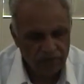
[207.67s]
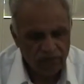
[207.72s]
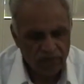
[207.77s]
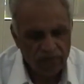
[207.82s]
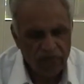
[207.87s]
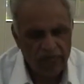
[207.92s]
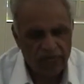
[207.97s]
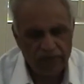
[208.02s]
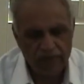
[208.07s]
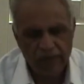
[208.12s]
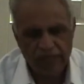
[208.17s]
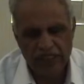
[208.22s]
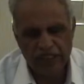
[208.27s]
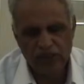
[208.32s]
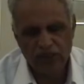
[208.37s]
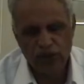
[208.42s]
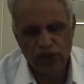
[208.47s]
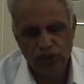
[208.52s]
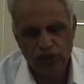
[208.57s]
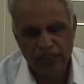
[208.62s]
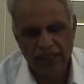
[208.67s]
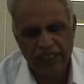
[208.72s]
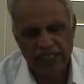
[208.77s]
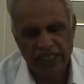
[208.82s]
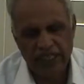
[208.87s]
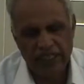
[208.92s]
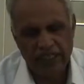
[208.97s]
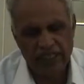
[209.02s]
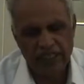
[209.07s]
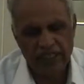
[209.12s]
It means you
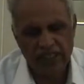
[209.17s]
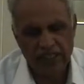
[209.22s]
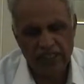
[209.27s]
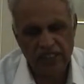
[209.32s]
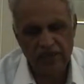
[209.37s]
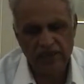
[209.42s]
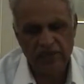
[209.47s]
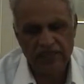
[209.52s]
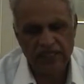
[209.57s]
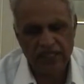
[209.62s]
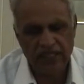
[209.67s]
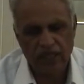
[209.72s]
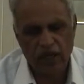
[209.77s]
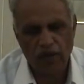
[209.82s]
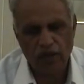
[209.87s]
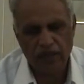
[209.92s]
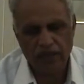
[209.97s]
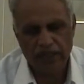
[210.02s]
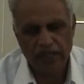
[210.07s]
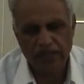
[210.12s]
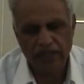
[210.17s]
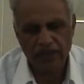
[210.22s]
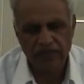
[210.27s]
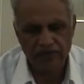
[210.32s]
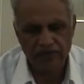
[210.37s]
need an energy which can operate